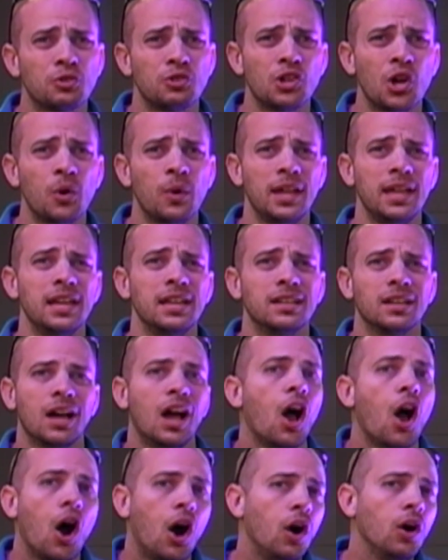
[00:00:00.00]
no heat.
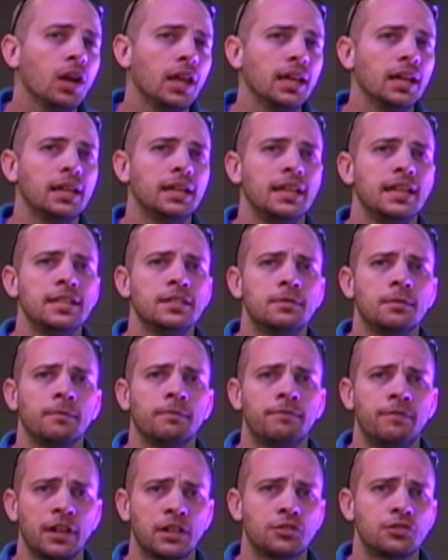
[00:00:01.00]
All LEDs
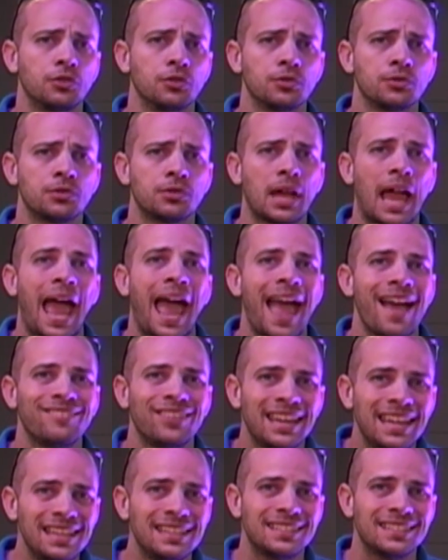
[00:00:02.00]
fixtures have
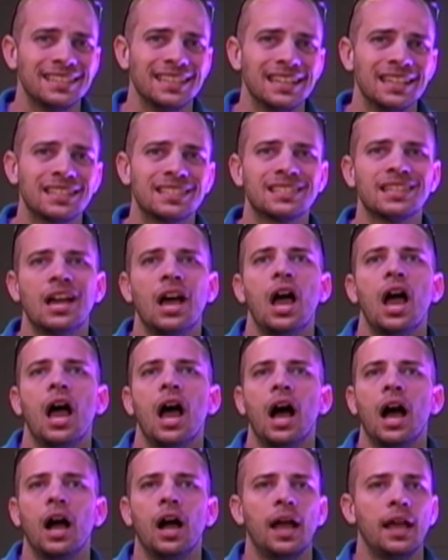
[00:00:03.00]
heat sinks
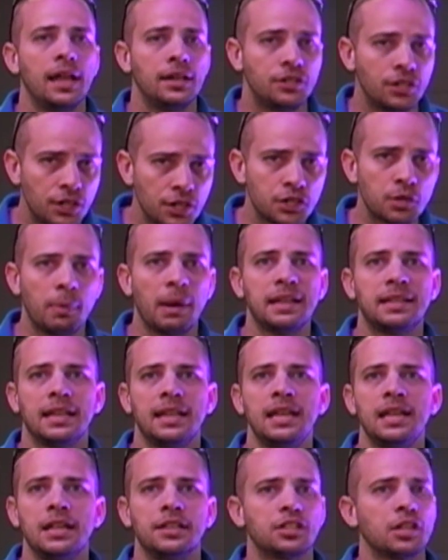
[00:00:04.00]
to dissipate the
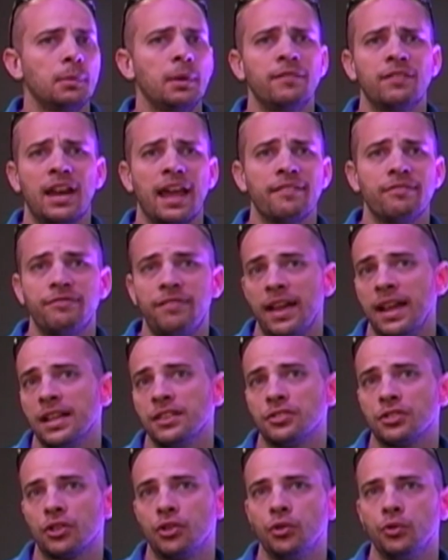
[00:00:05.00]
heat. Some even have
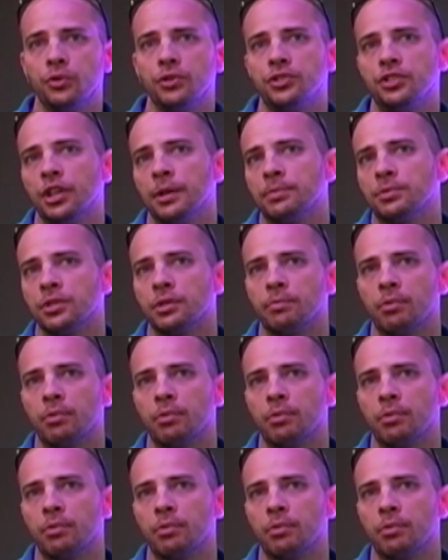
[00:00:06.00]
fans to cool the chips and the